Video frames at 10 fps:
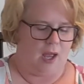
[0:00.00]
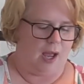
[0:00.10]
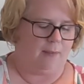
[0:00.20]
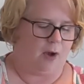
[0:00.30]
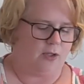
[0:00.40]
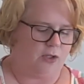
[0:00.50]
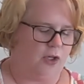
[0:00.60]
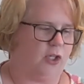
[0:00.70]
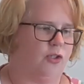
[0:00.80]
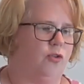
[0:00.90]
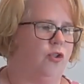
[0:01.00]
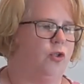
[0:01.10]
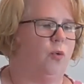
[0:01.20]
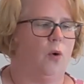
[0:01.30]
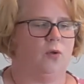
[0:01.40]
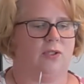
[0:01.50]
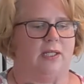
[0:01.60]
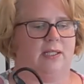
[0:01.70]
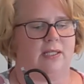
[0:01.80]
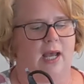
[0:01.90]
I'm also going to do 2 holes
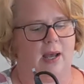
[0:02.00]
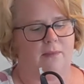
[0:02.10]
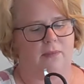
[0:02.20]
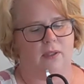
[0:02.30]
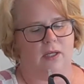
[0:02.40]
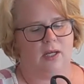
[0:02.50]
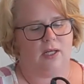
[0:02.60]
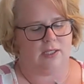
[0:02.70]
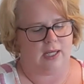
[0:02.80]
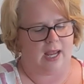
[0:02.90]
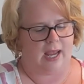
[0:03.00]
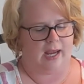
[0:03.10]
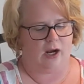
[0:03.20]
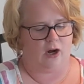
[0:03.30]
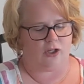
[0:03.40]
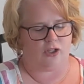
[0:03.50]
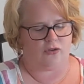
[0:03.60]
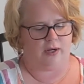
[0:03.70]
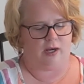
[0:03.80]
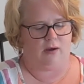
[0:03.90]
at the top to hang our
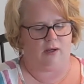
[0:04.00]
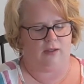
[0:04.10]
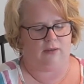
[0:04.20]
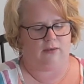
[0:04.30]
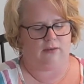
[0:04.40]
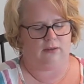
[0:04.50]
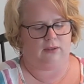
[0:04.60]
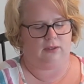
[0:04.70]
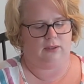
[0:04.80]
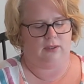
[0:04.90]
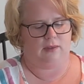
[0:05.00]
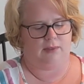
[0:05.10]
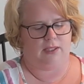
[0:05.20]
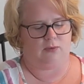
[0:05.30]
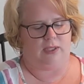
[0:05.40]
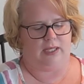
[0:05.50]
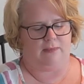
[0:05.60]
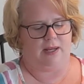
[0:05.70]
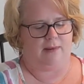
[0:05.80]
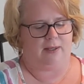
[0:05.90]
string on, because we need to
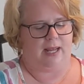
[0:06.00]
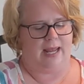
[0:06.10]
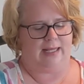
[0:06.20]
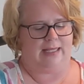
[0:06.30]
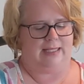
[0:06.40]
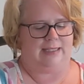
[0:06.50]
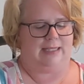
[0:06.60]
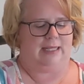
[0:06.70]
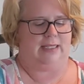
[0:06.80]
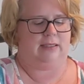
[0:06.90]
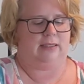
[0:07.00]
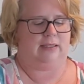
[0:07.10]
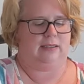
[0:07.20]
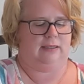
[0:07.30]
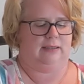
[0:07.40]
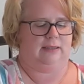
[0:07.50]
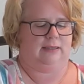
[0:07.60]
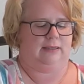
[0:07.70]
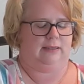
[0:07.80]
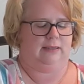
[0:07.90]
be able to hang these things.
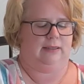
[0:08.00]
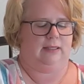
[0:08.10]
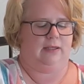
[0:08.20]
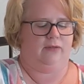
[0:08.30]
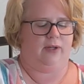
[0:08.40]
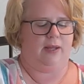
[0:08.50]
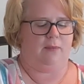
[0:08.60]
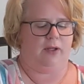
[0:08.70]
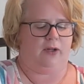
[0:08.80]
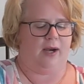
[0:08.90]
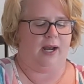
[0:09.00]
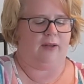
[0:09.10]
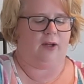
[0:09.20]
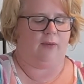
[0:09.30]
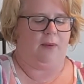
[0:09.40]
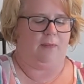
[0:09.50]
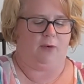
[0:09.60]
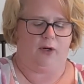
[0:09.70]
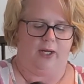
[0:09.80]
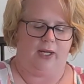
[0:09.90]
If we keep them on the ground, the only people
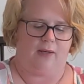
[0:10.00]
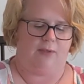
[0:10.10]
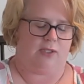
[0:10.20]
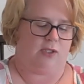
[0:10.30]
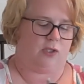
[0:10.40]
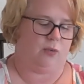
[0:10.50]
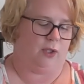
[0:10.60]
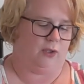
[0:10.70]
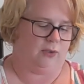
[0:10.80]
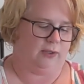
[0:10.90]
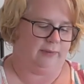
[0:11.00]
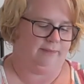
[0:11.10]
who are going to eat them is the squirrels.